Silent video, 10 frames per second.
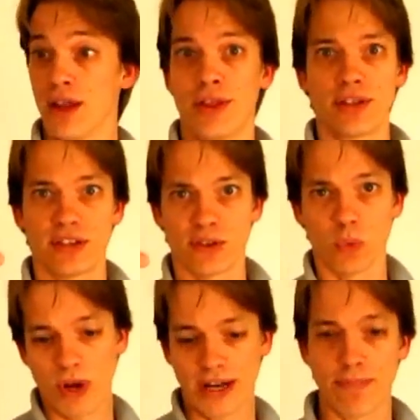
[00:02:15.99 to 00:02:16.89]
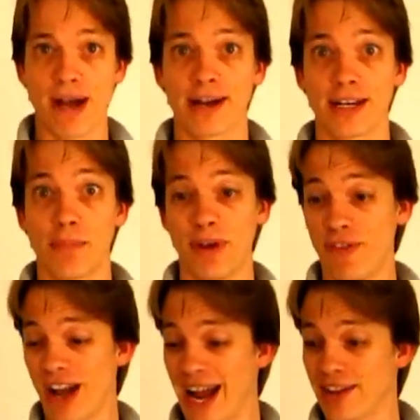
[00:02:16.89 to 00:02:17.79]
This is a weak magnet, but
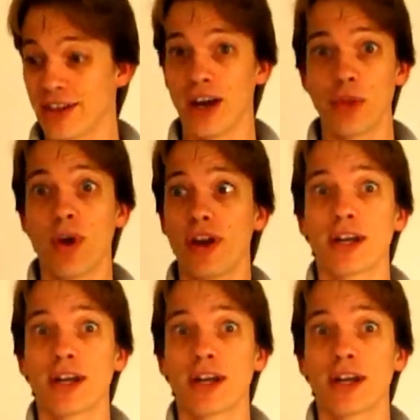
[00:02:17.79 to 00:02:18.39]
if I add another one,